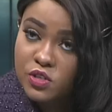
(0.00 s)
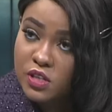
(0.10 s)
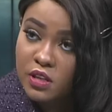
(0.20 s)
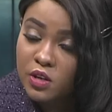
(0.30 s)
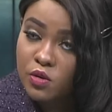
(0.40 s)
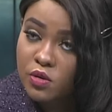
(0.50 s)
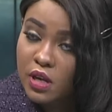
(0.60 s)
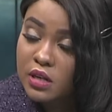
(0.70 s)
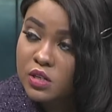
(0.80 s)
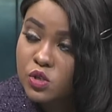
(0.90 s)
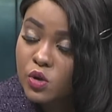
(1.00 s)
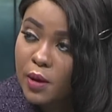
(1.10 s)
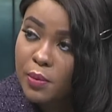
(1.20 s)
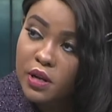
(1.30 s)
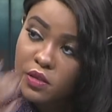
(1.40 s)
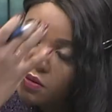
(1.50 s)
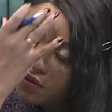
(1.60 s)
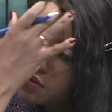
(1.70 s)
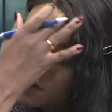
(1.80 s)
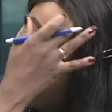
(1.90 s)
saying that, that needs to happen in the
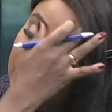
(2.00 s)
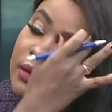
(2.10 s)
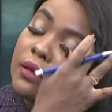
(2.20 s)
Rift Valley.